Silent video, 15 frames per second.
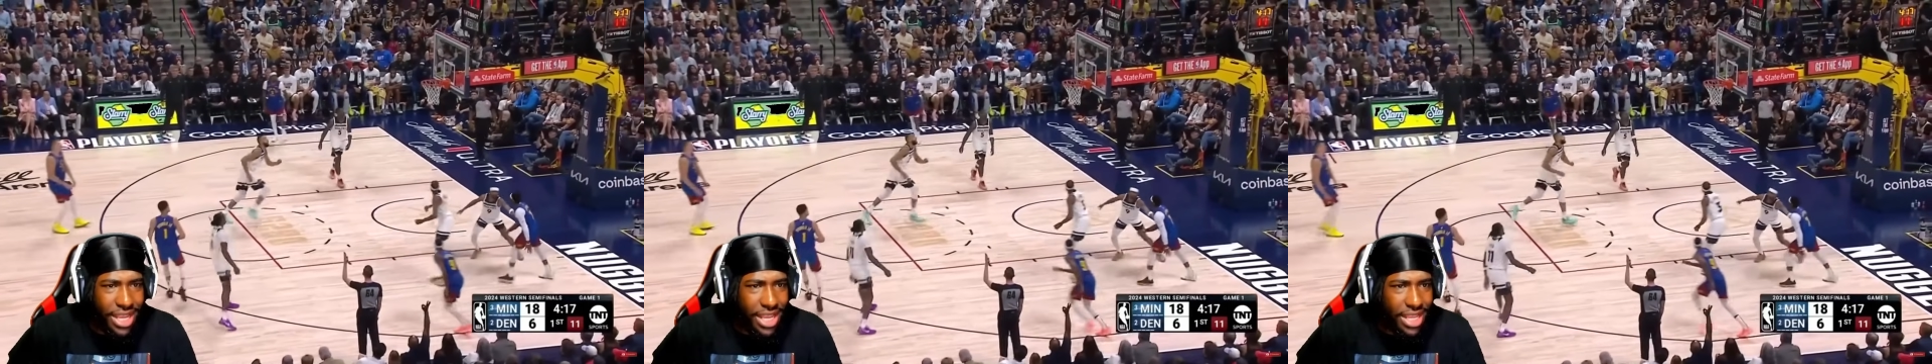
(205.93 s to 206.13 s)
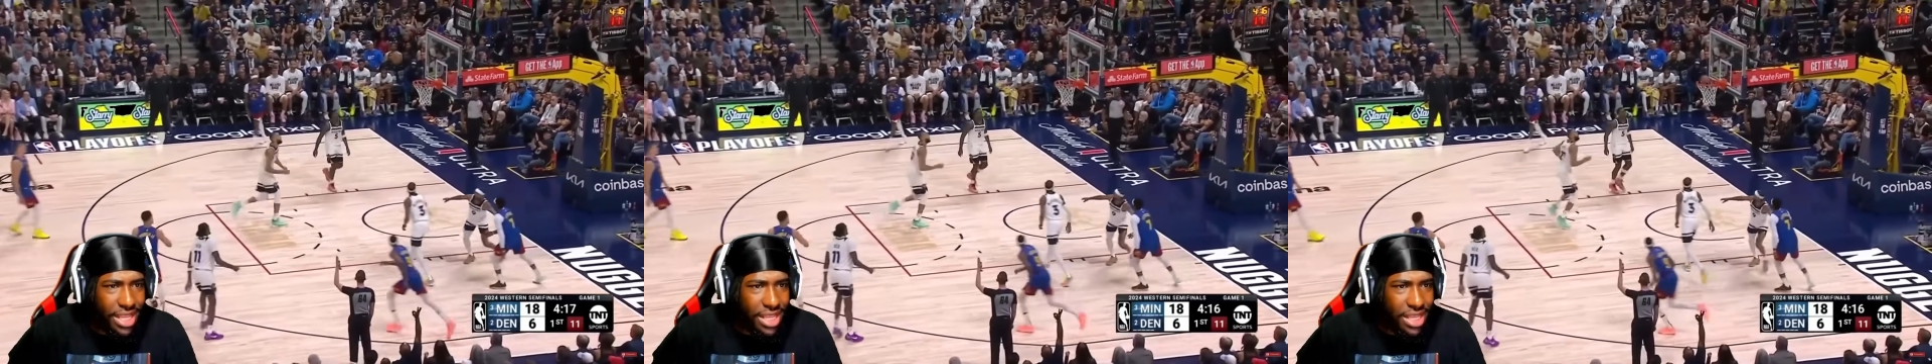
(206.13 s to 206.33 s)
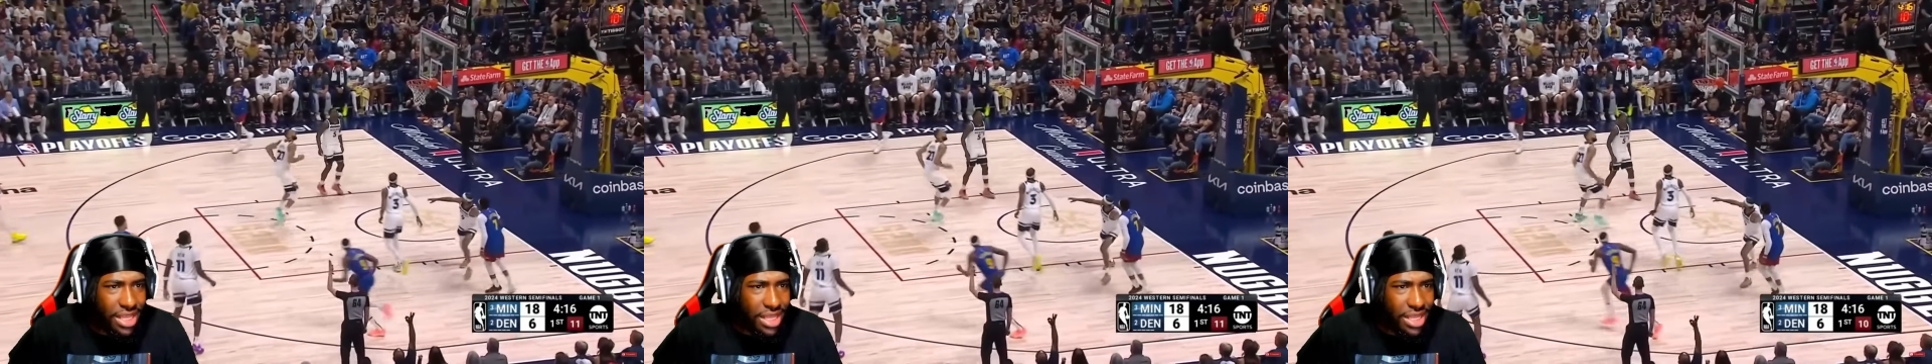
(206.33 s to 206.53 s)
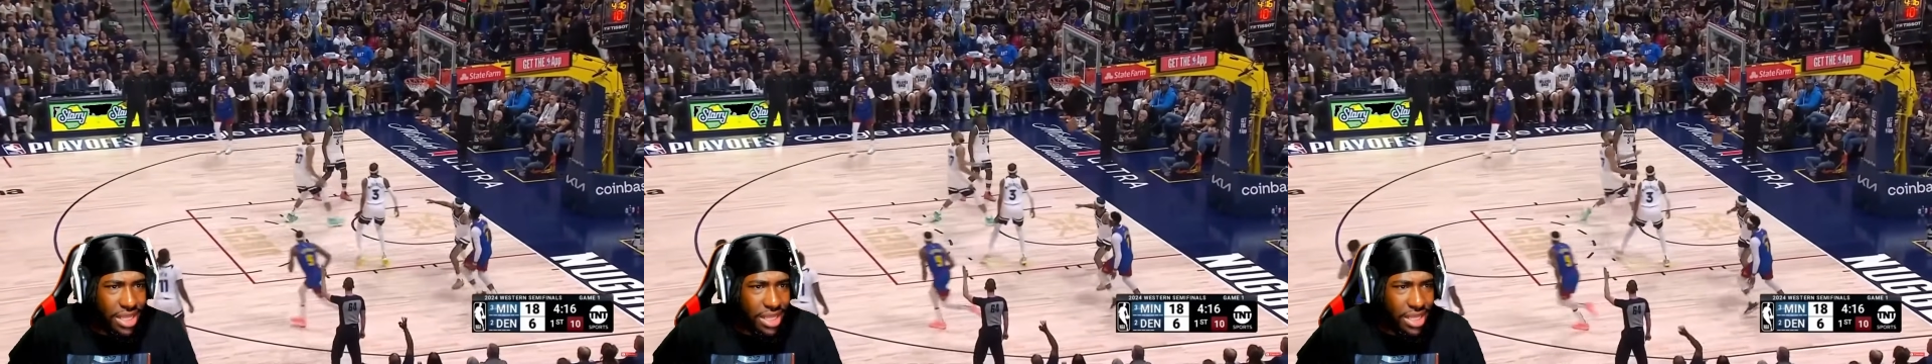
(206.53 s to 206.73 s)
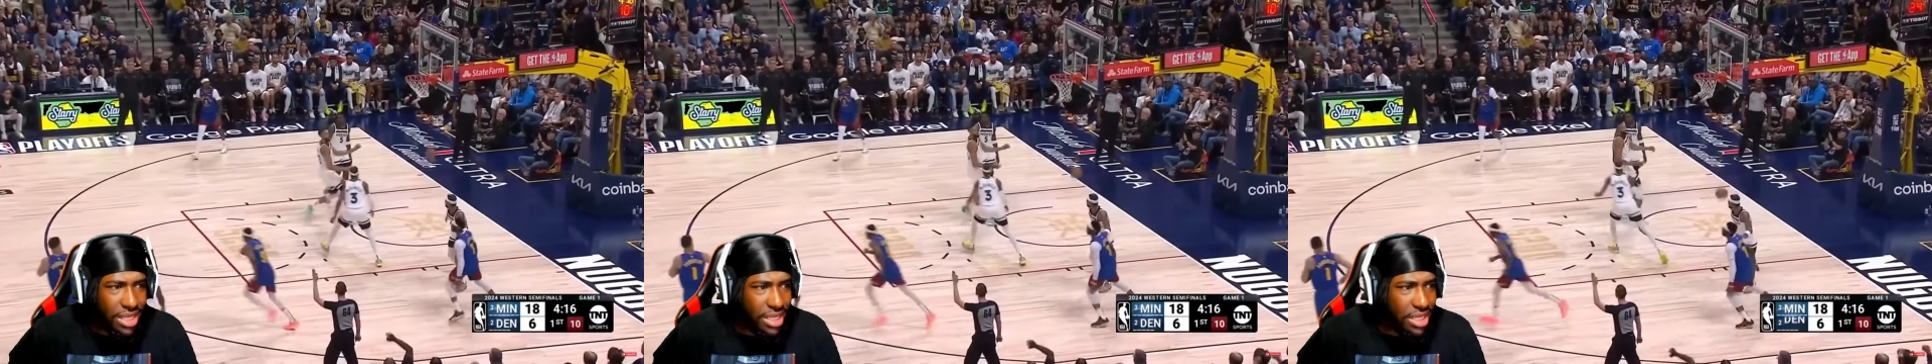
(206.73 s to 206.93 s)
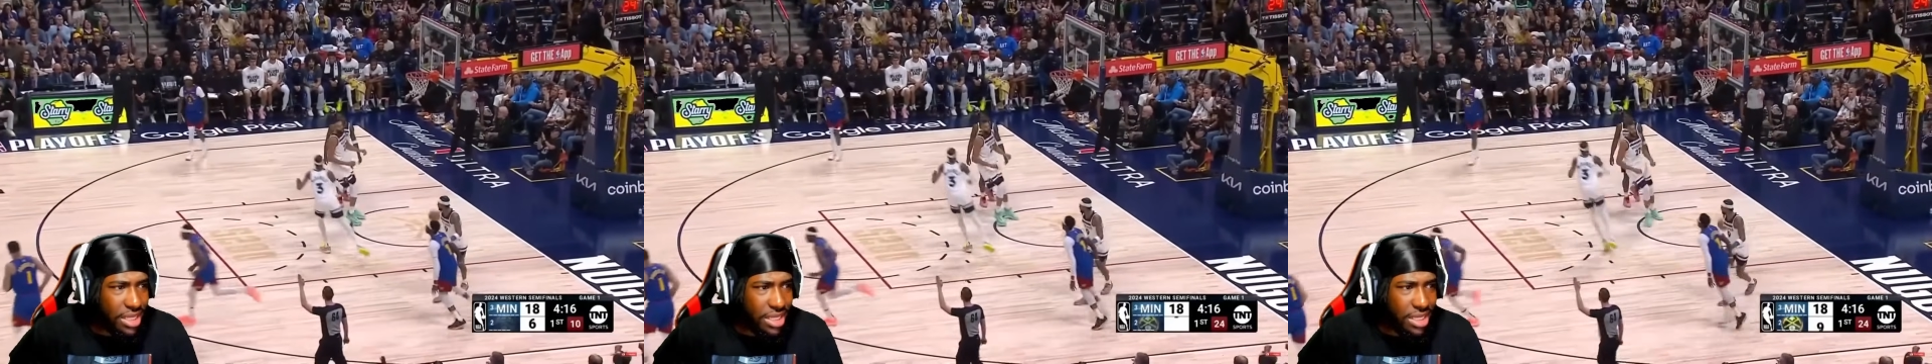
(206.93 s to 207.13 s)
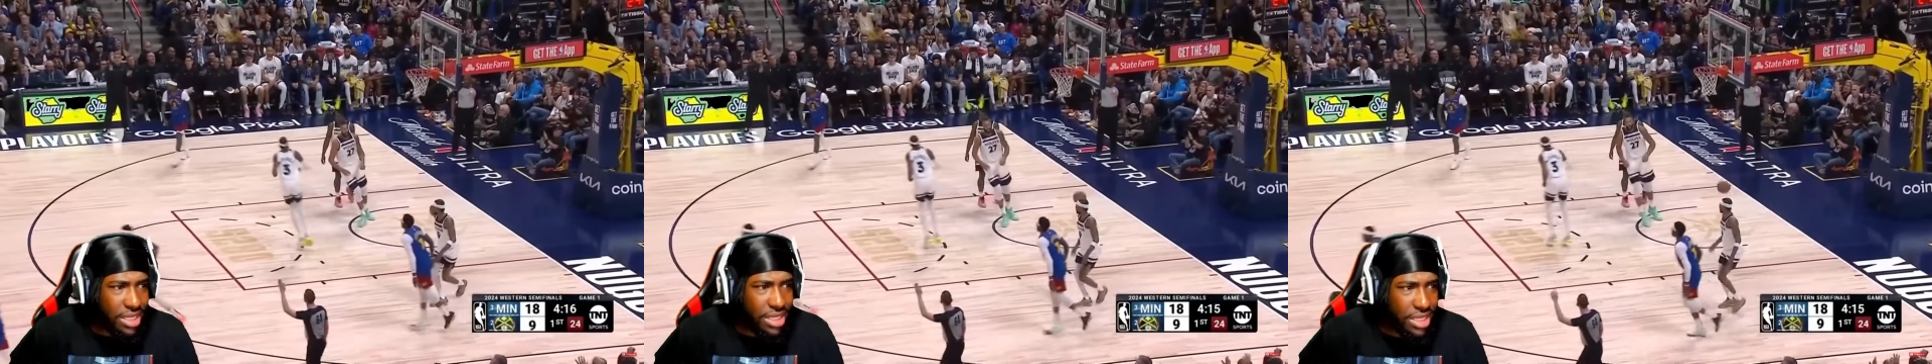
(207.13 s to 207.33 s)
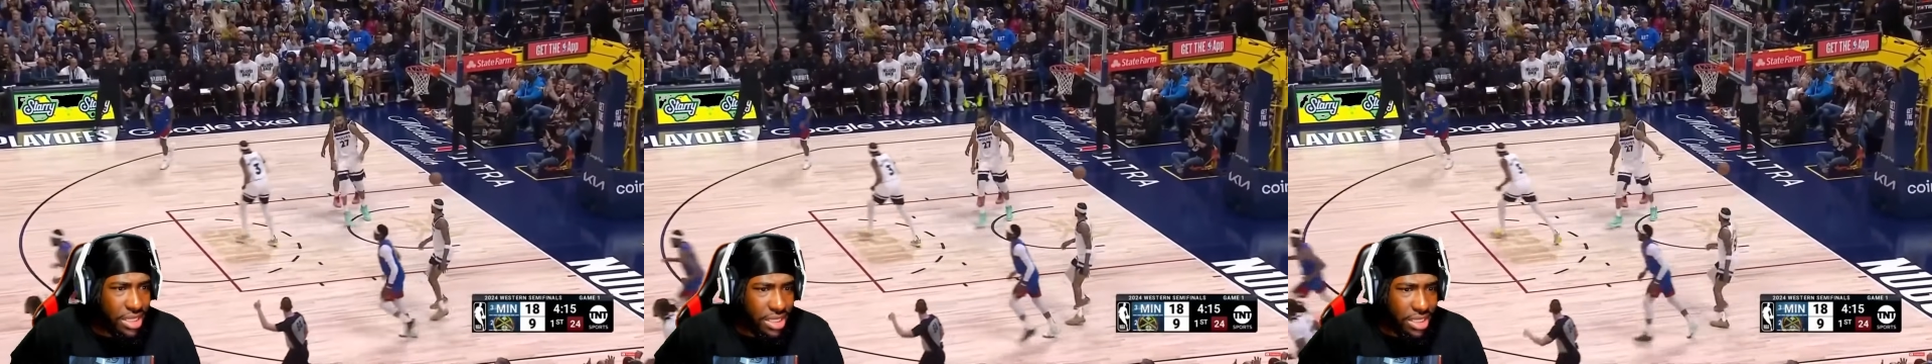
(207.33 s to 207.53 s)
Fires over the
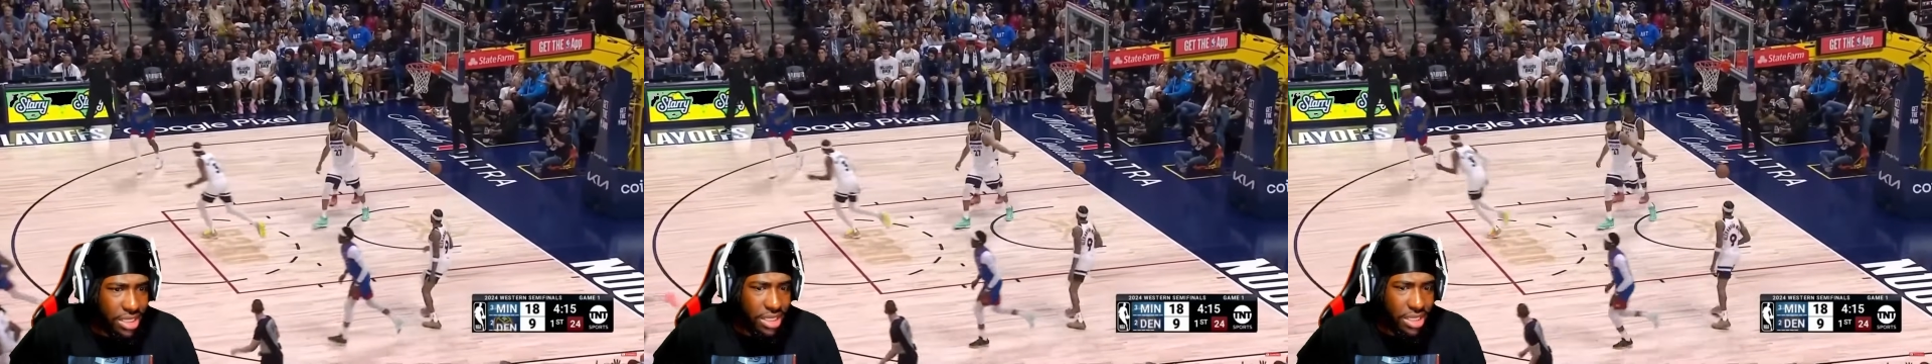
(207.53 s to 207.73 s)
reach.